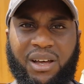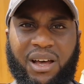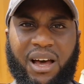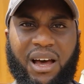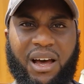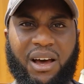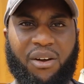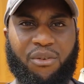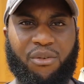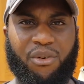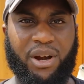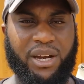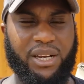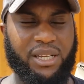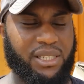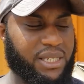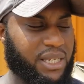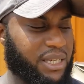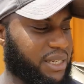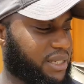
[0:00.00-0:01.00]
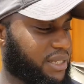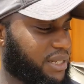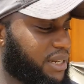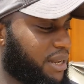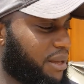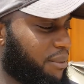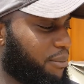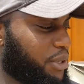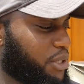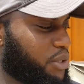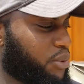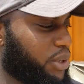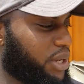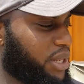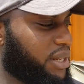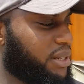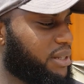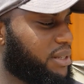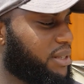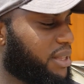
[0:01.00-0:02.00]
rainy season in
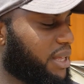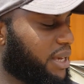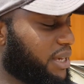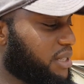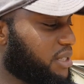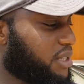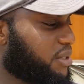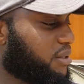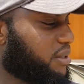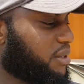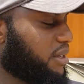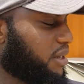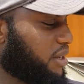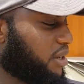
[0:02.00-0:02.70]
between things,